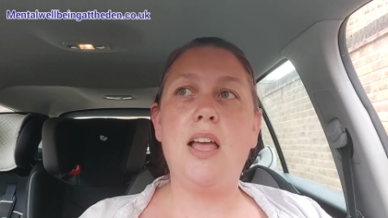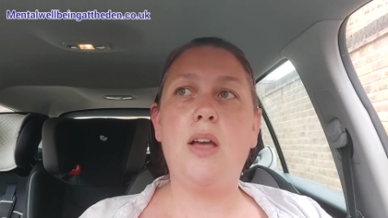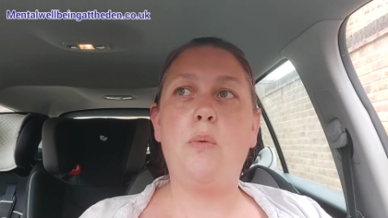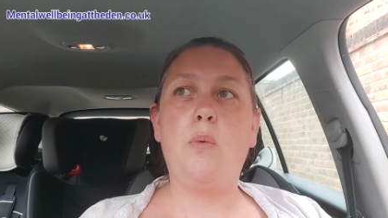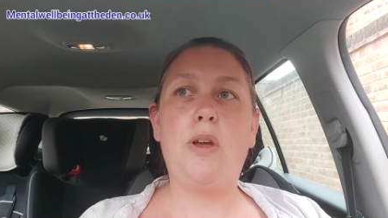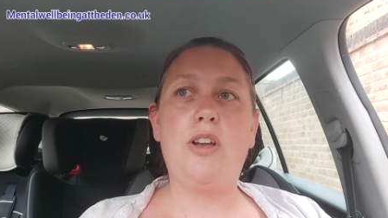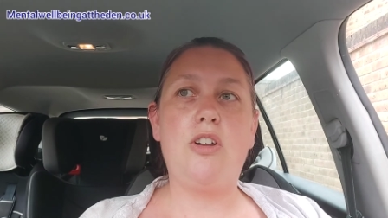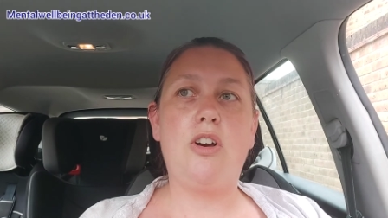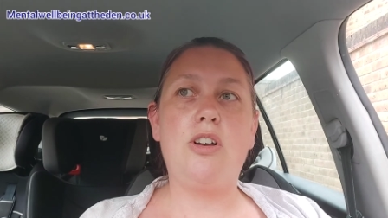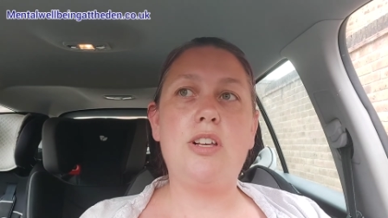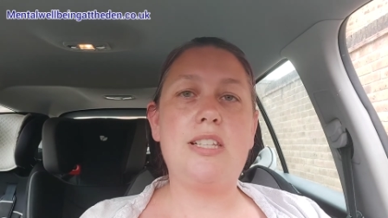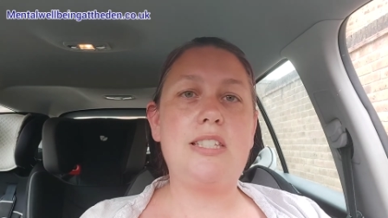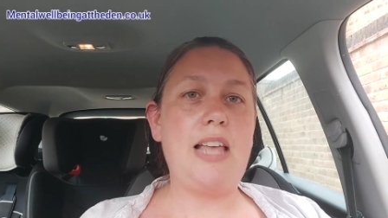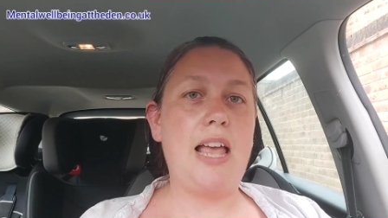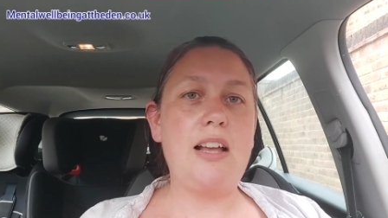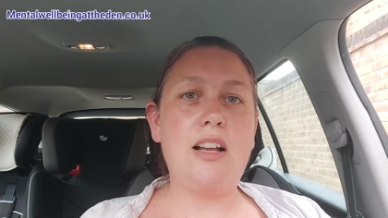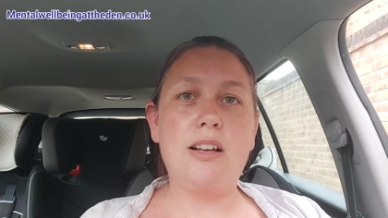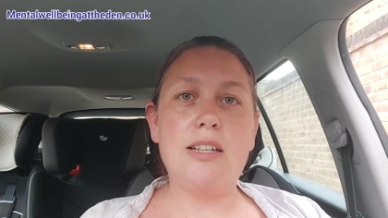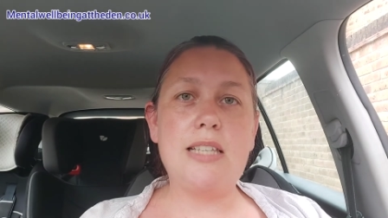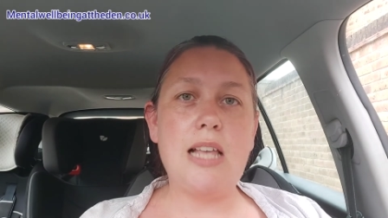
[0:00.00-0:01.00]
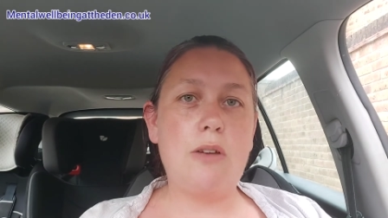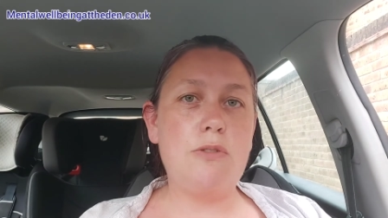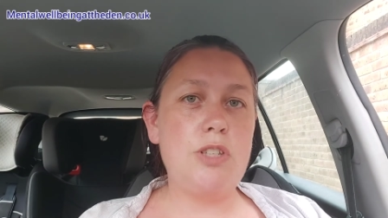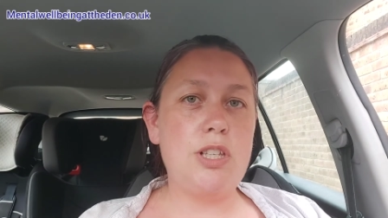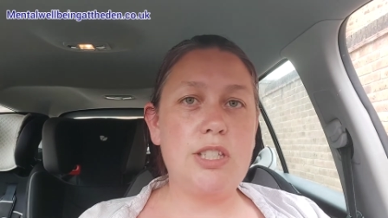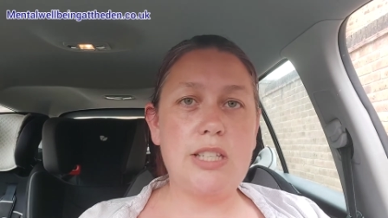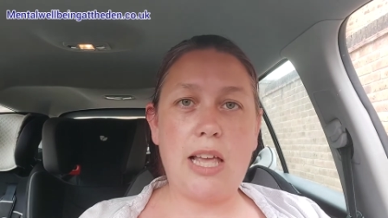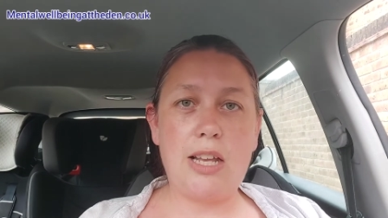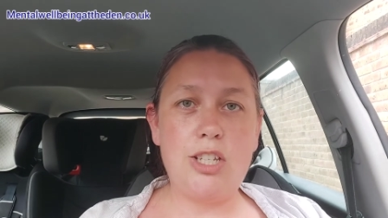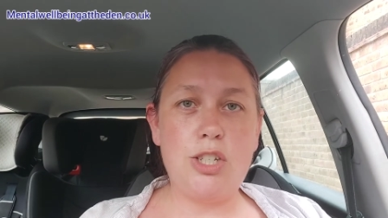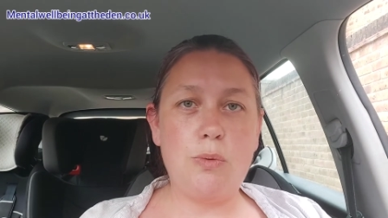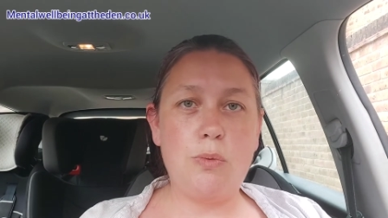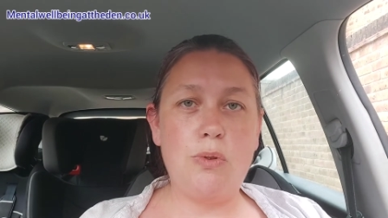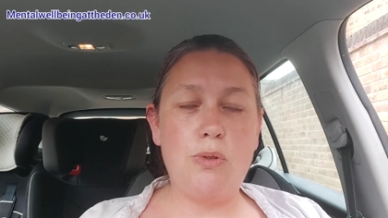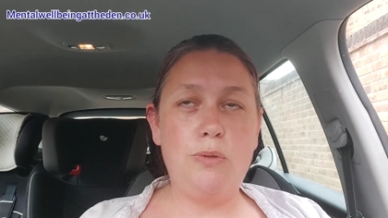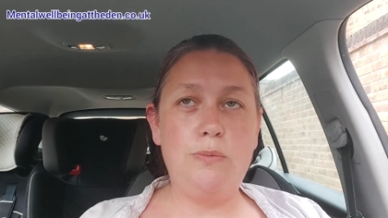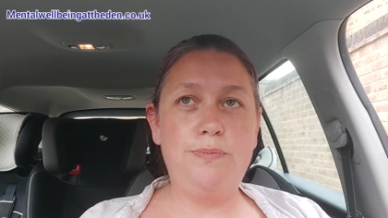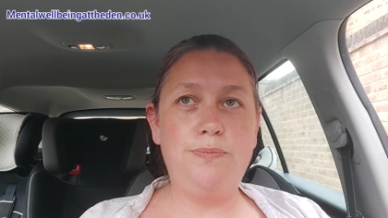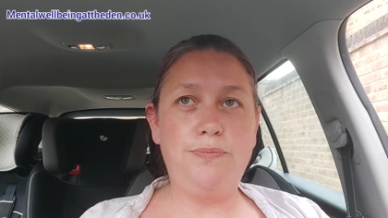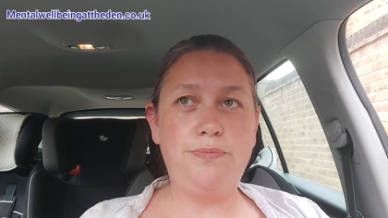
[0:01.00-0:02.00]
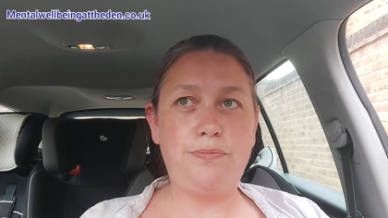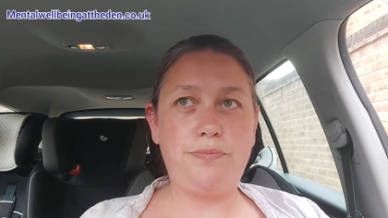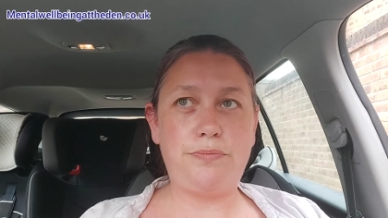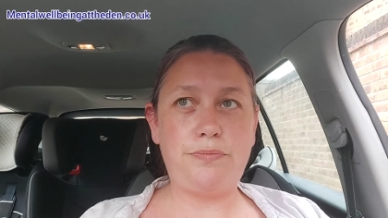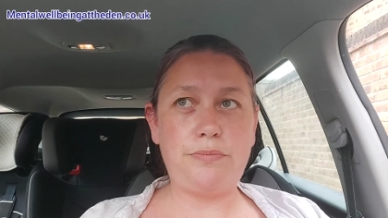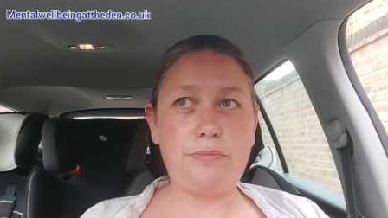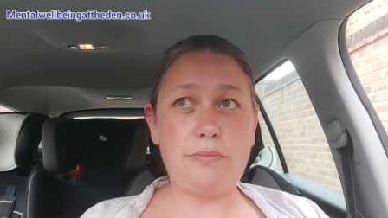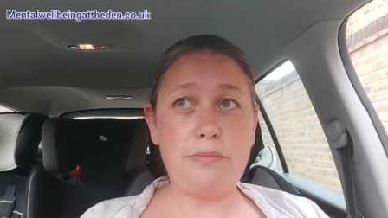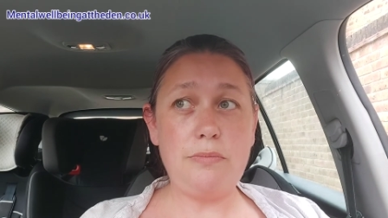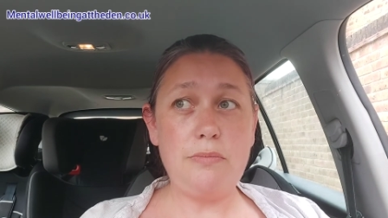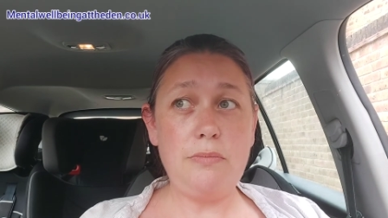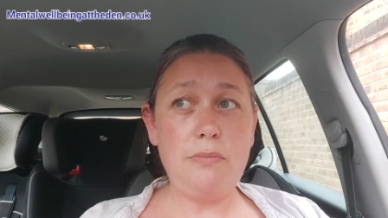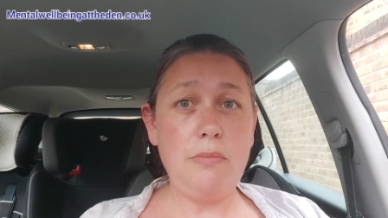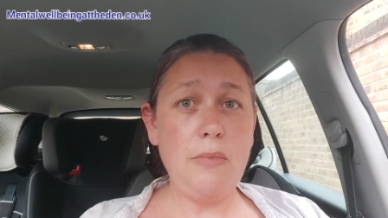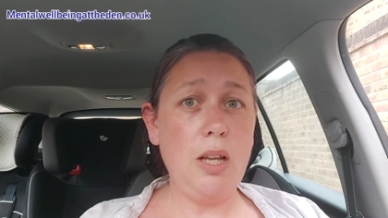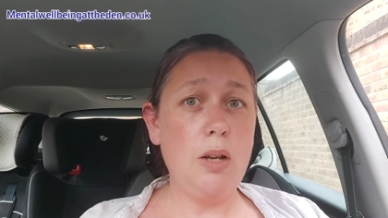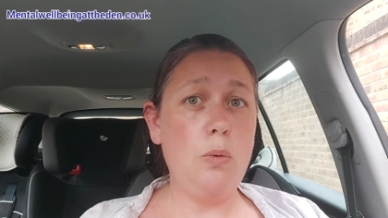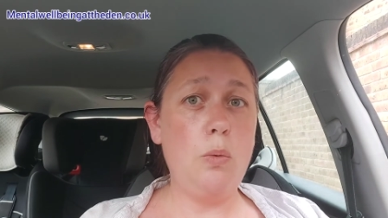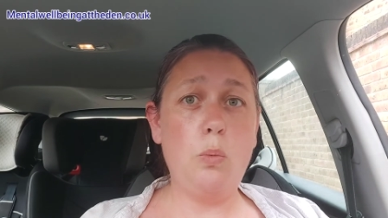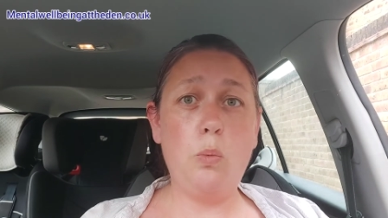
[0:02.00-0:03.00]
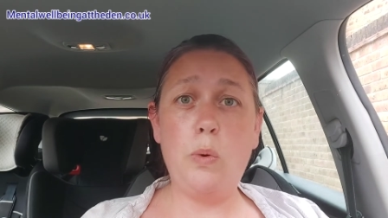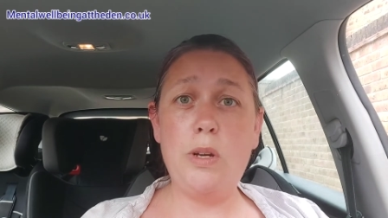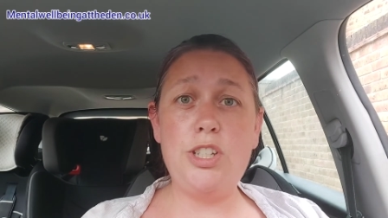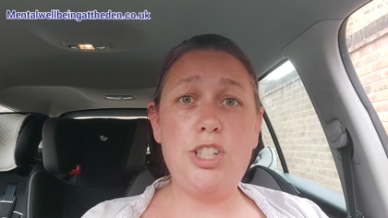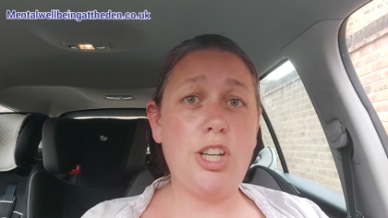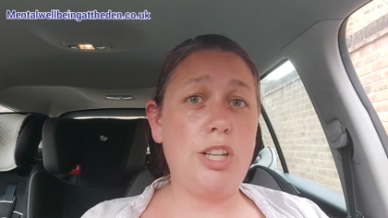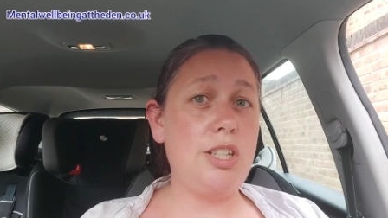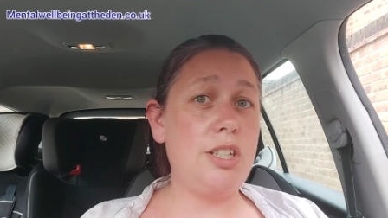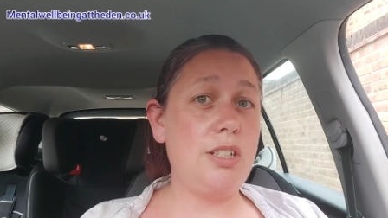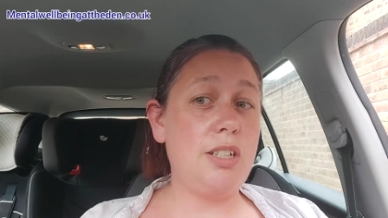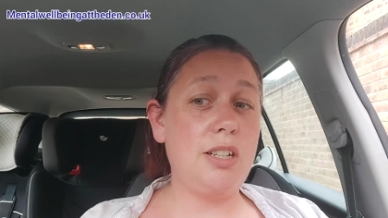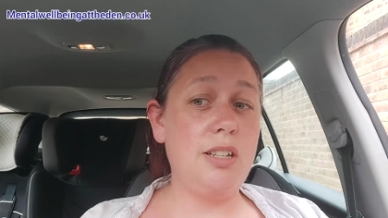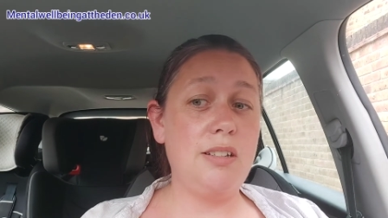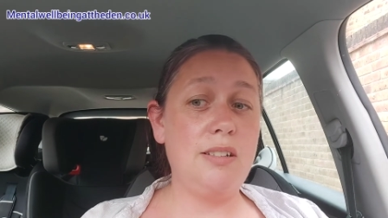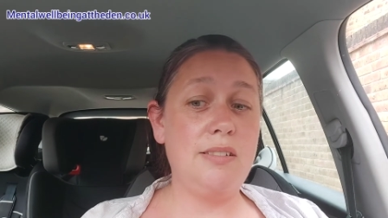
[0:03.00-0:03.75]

We're not setting ourselves a schedule. We're just